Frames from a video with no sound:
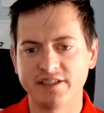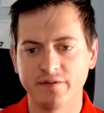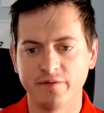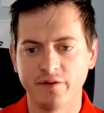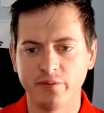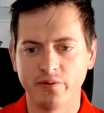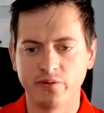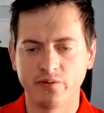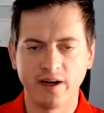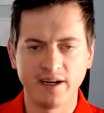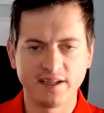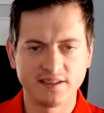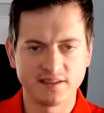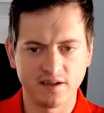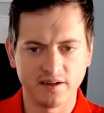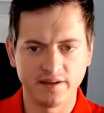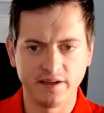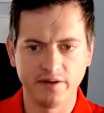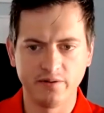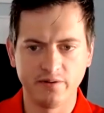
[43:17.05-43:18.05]
of human rights
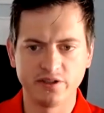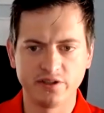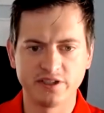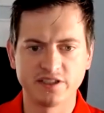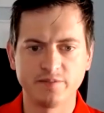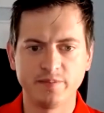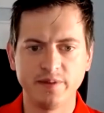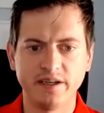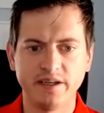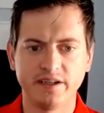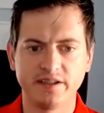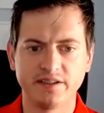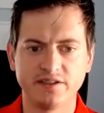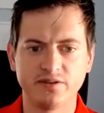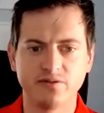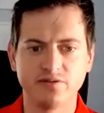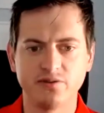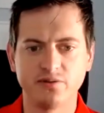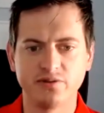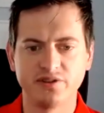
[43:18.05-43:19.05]
law that you were just speaking
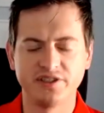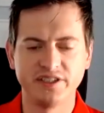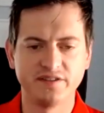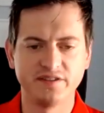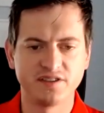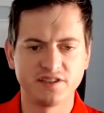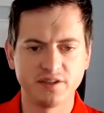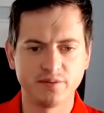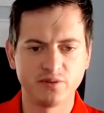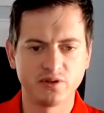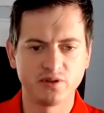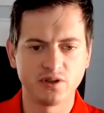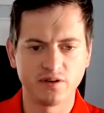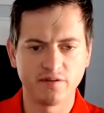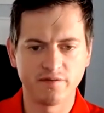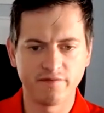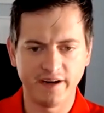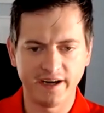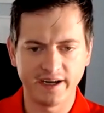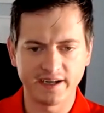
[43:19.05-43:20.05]
to achieve similar
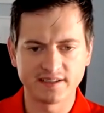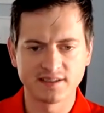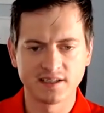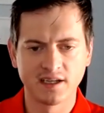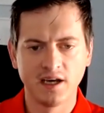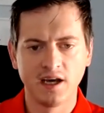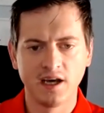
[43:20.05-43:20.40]
effects.